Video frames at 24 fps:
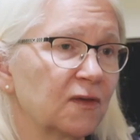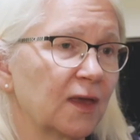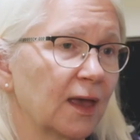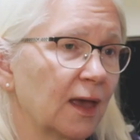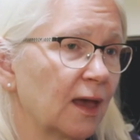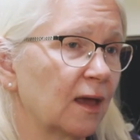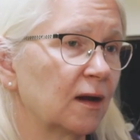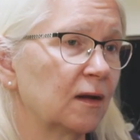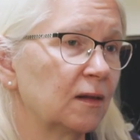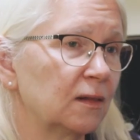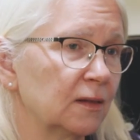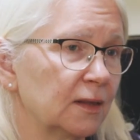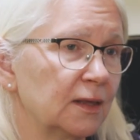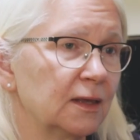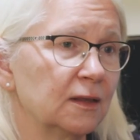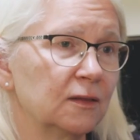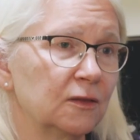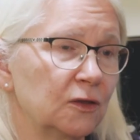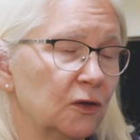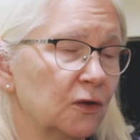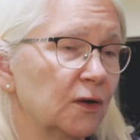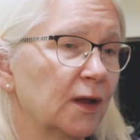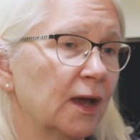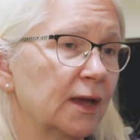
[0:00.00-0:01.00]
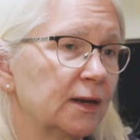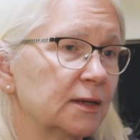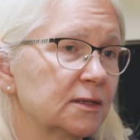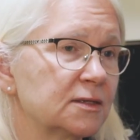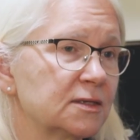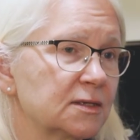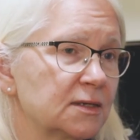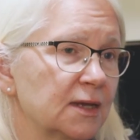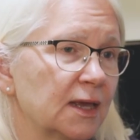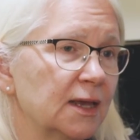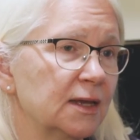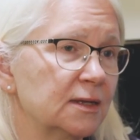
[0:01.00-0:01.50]
cattle in the United
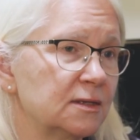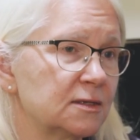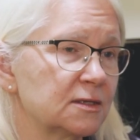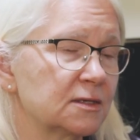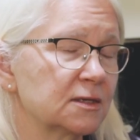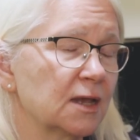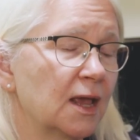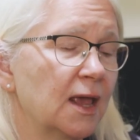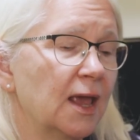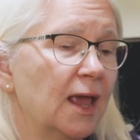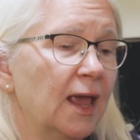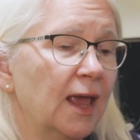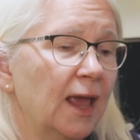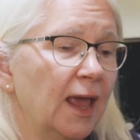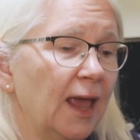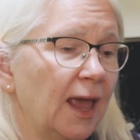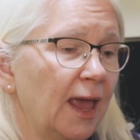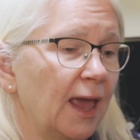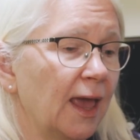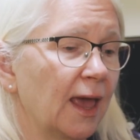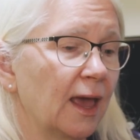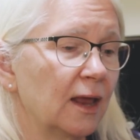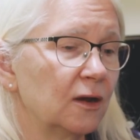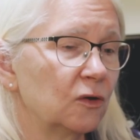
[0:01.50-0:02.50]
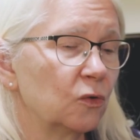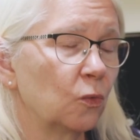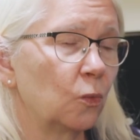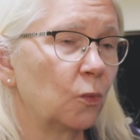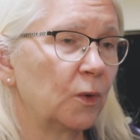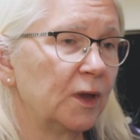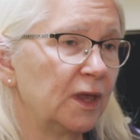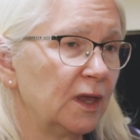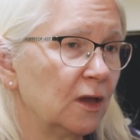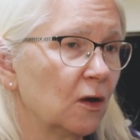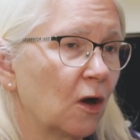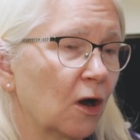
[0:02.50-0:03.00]
States. And
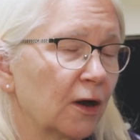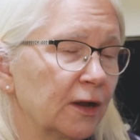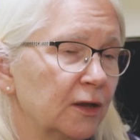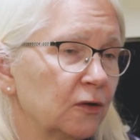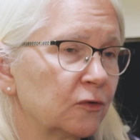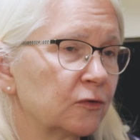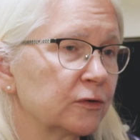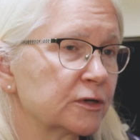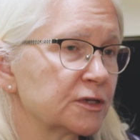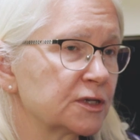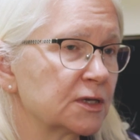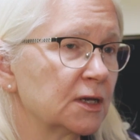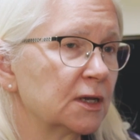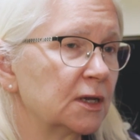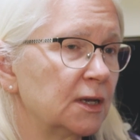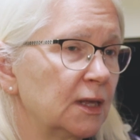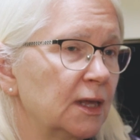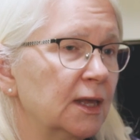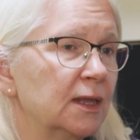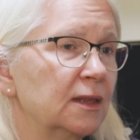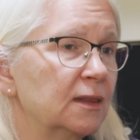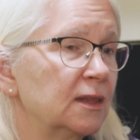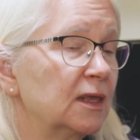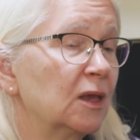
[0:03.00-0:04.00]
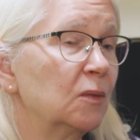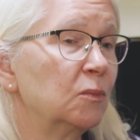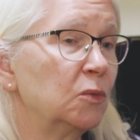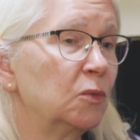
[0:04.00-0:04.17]
we are interested in the